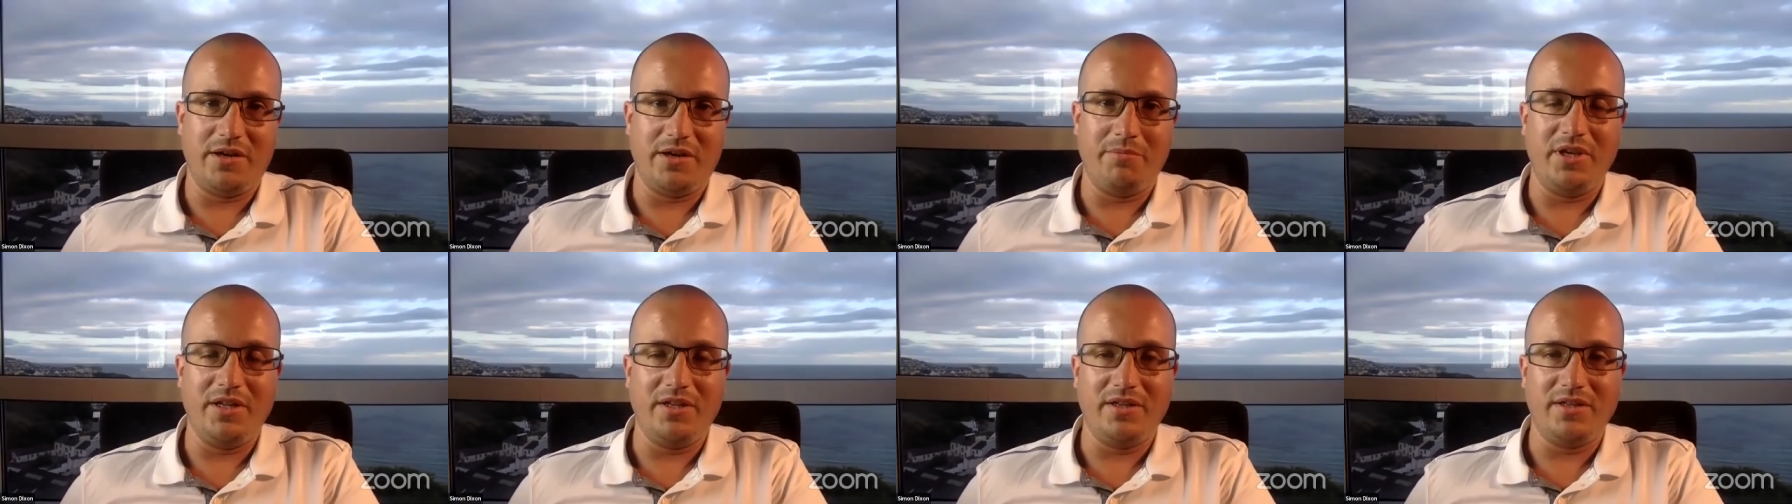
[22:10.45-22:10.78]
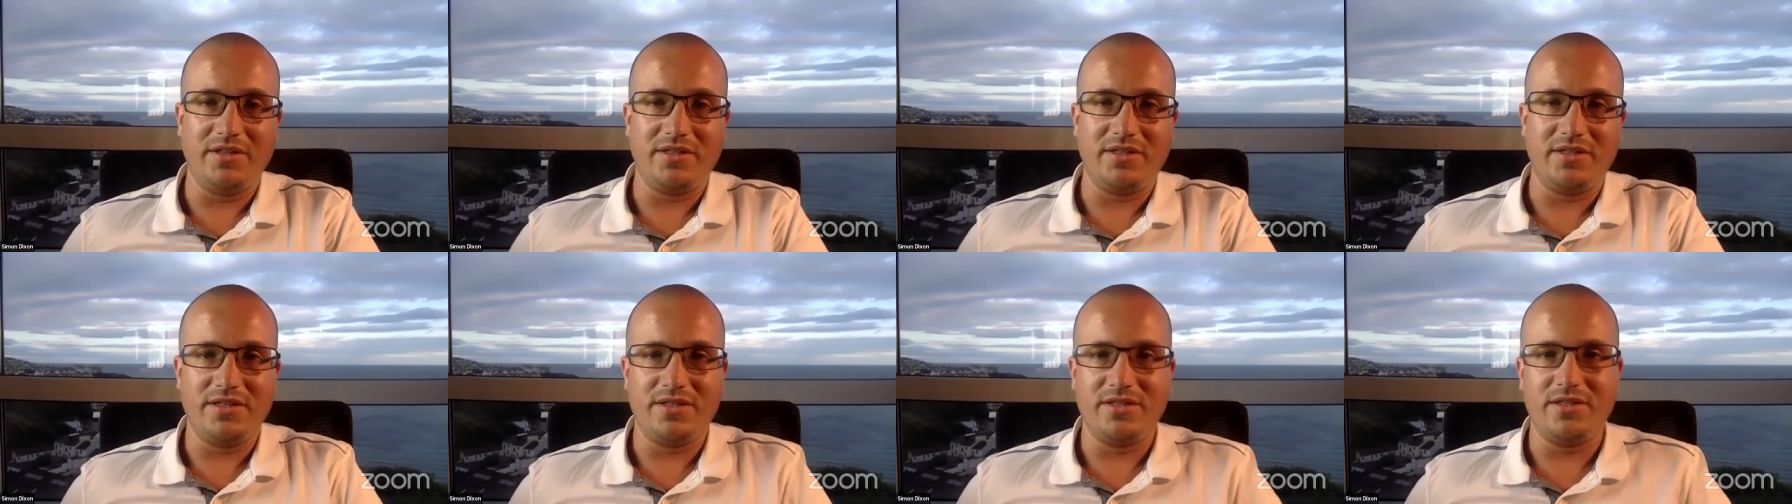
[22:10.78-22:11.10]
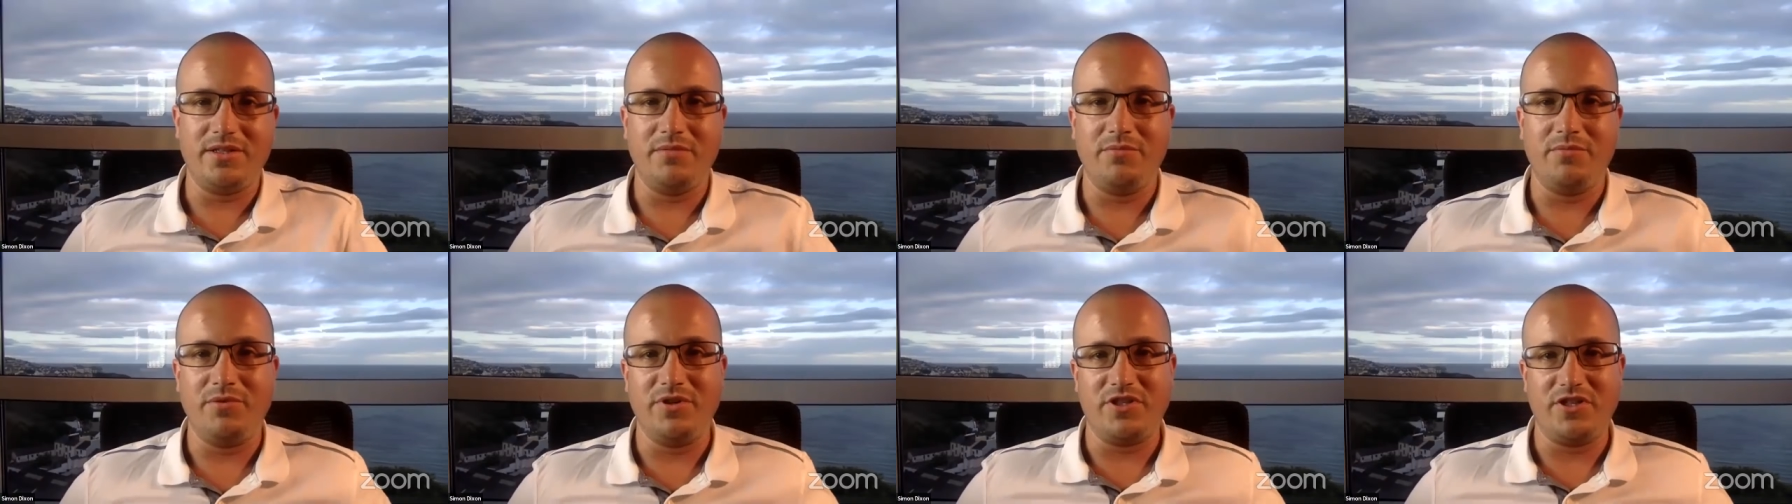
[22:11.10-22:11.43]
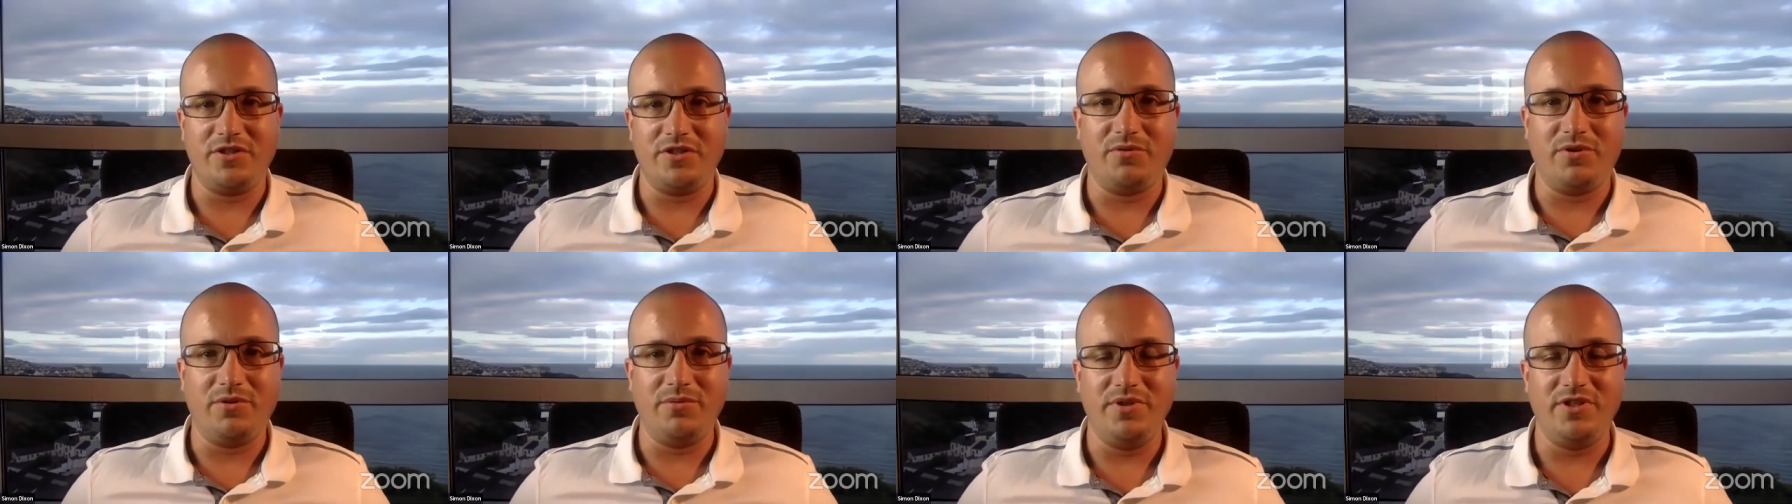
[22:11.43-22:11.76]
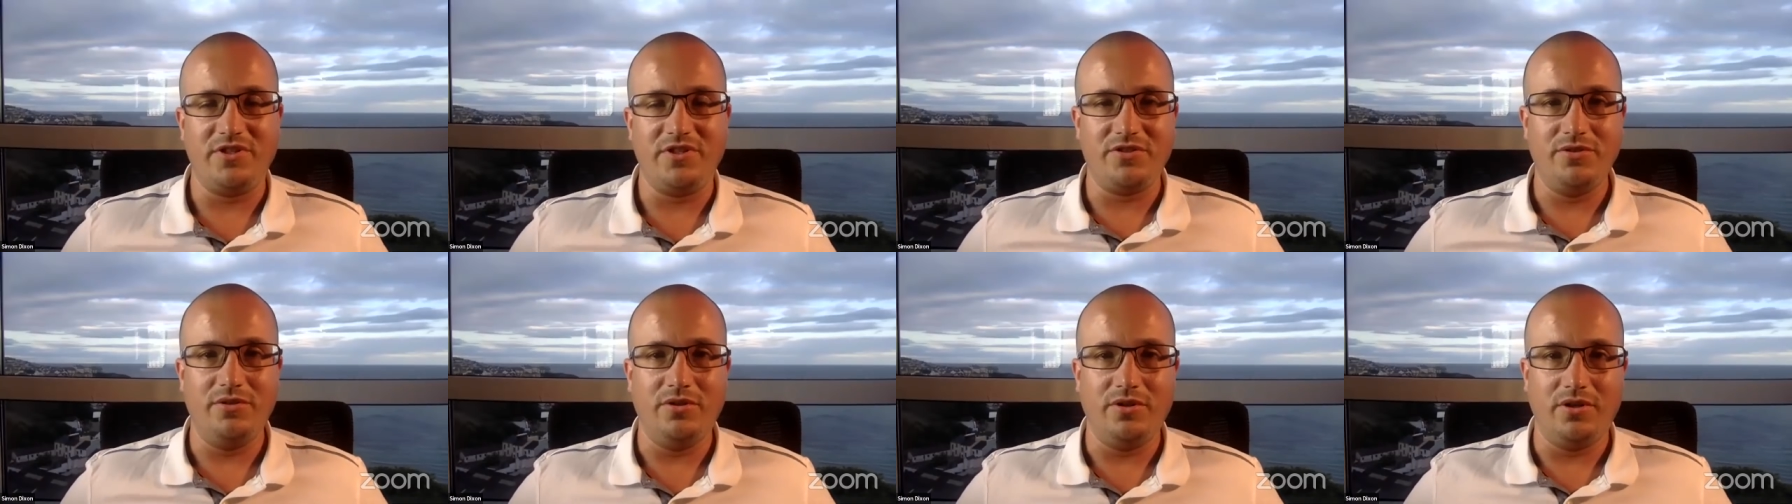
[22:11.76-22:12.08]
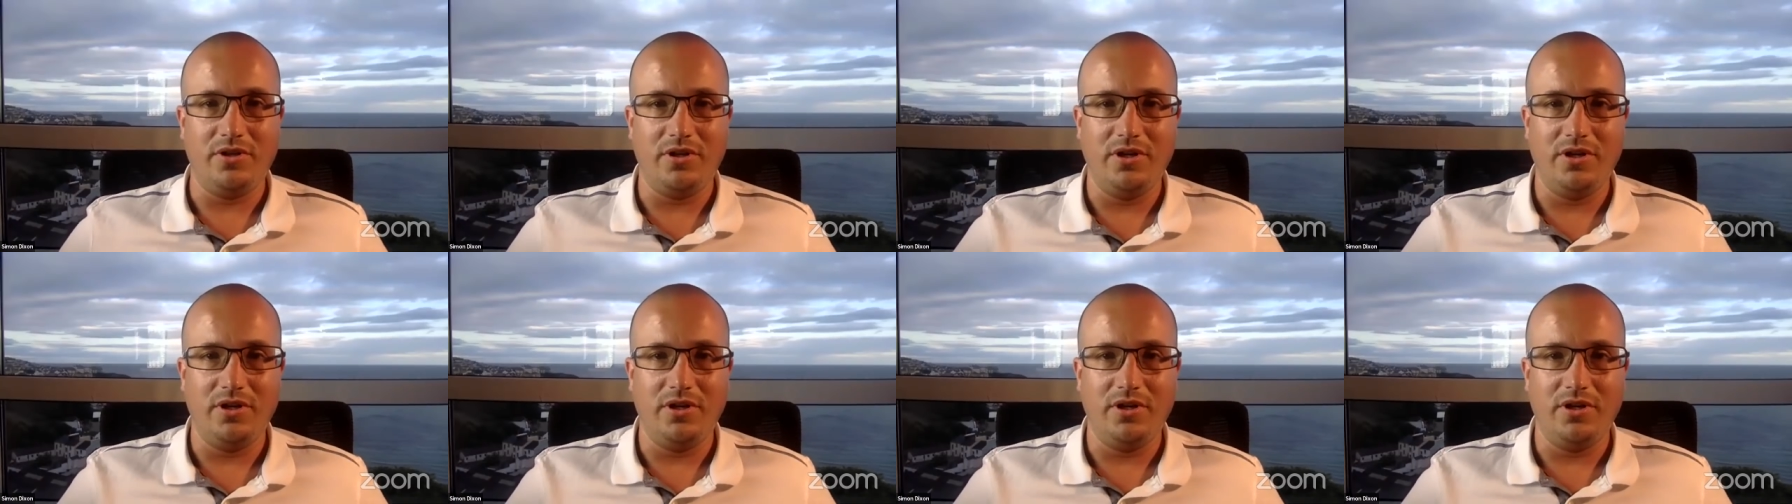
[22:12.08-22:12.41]
in the system, which is what we
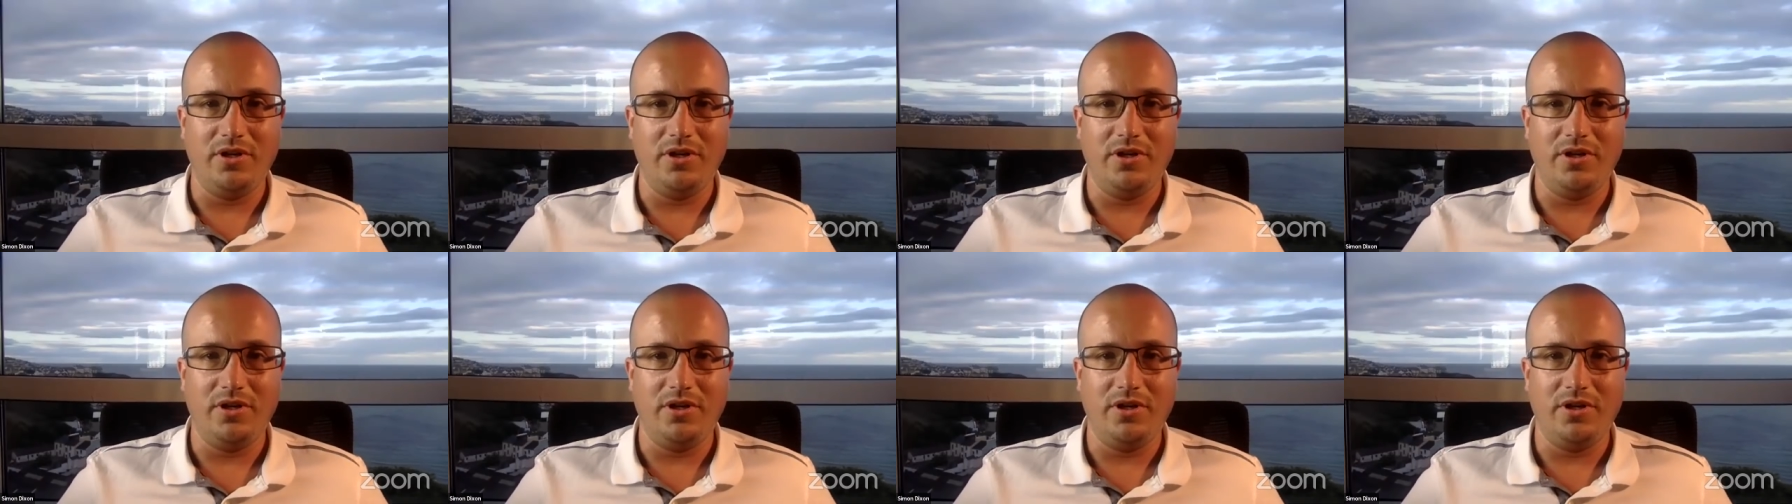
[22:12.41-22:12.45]
saw